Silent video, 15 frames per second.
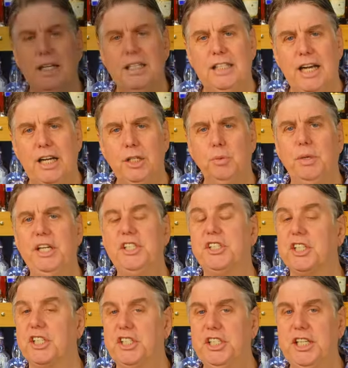Tanduay
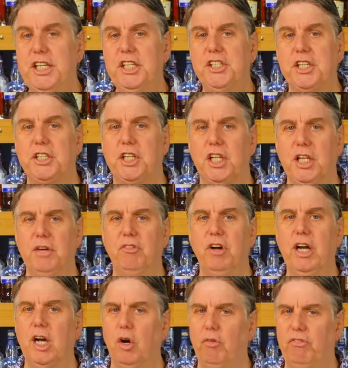succeeds at
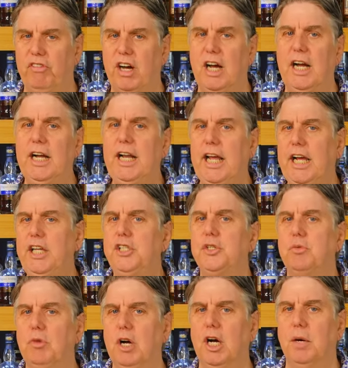delivering a fine
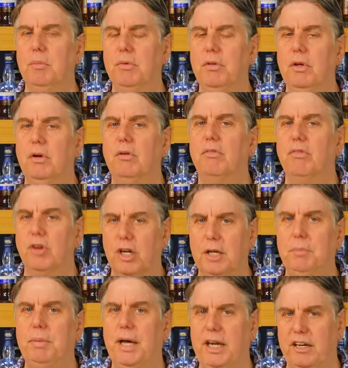aged rum for a
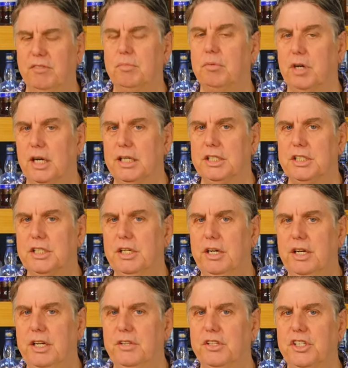competitive price.
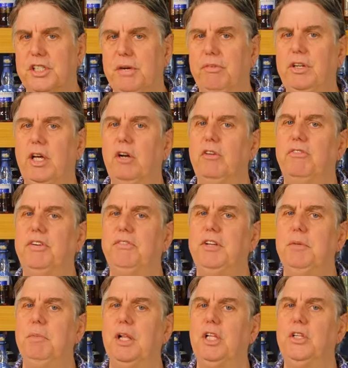The seven hundred
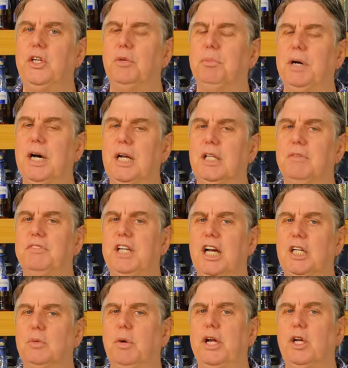fifty milliliter bottle of
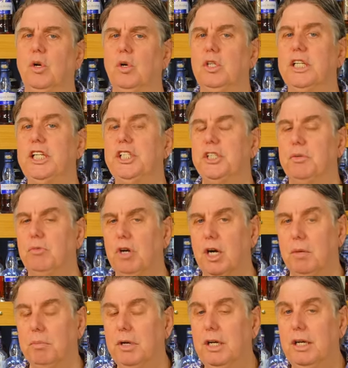Tanduay Gold Asian
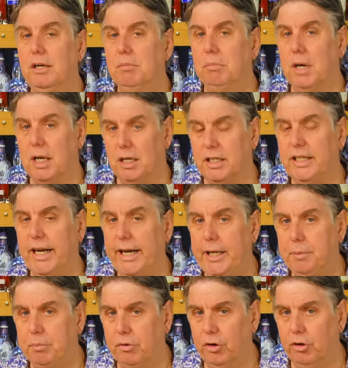rum, bottled at
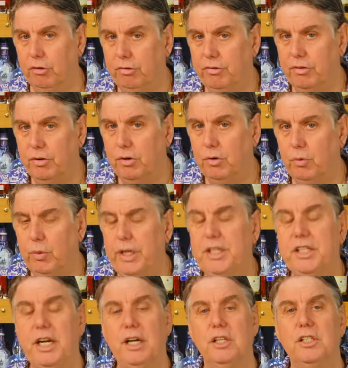eighty proof,
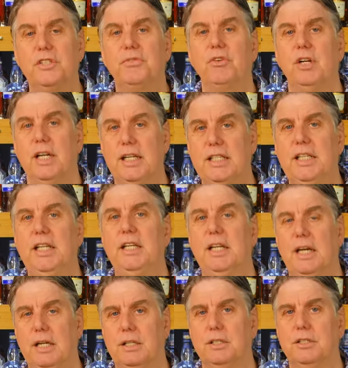retails for nineteen
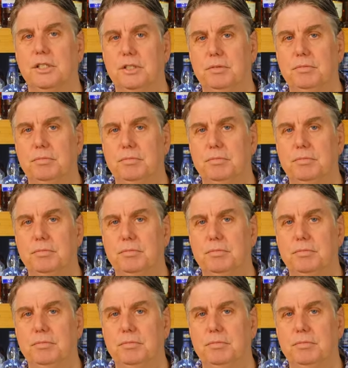dollars.